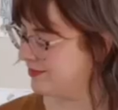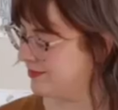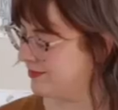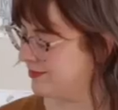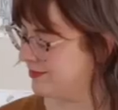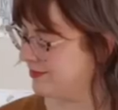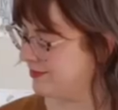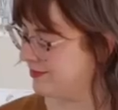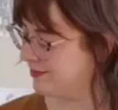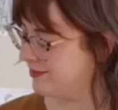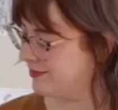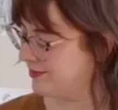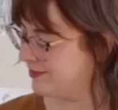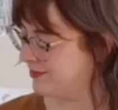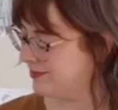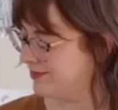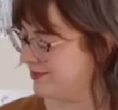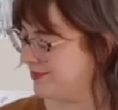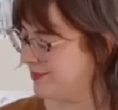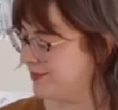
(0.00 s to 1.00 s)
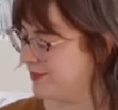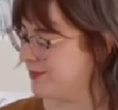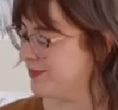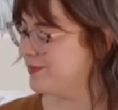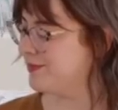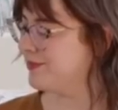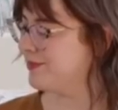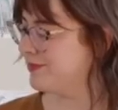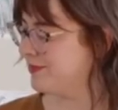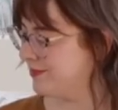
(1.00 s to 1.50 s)

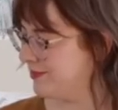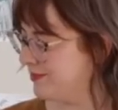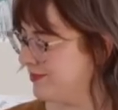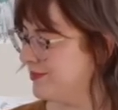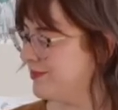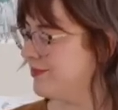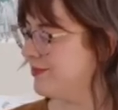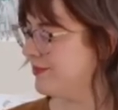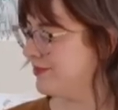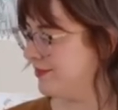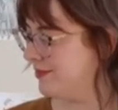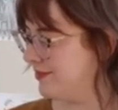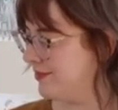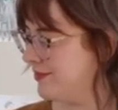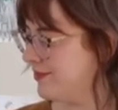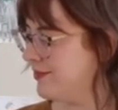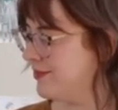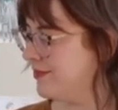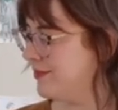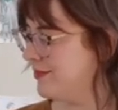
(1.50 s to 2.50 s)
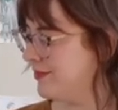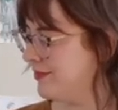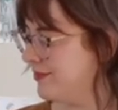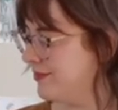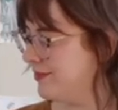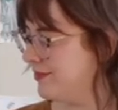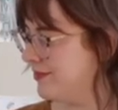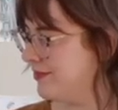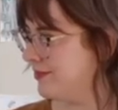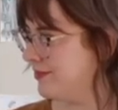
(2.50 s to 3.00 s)

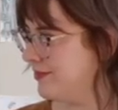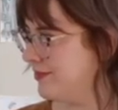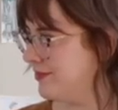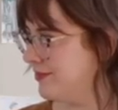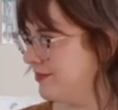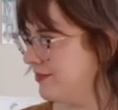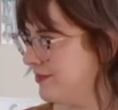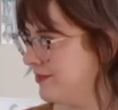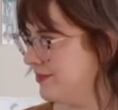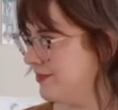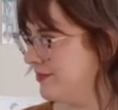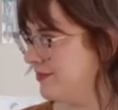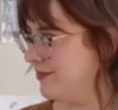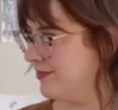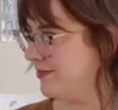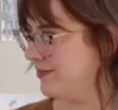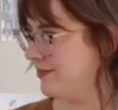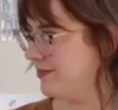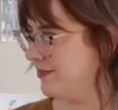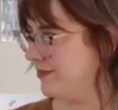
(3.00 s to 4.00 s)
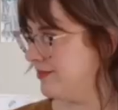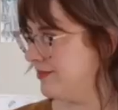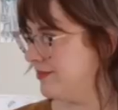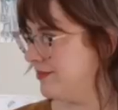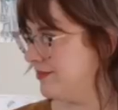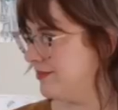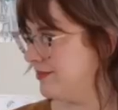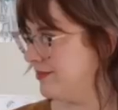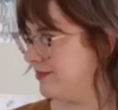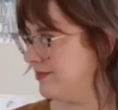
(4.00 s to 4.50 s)

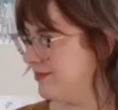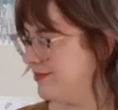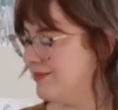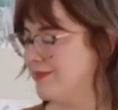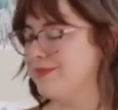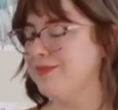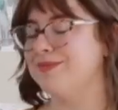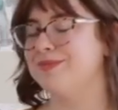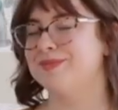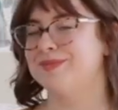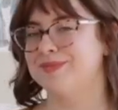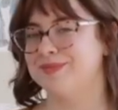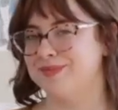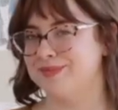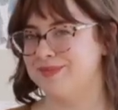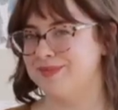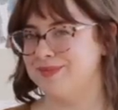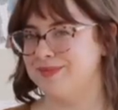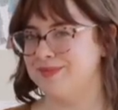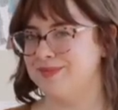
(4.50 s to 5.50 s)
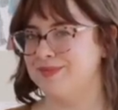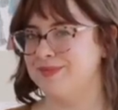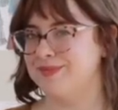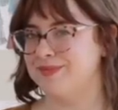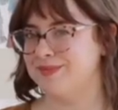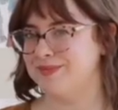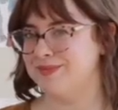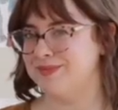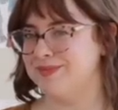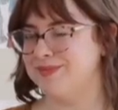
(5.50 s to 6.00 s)

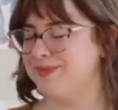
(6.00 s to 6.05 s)
(silent)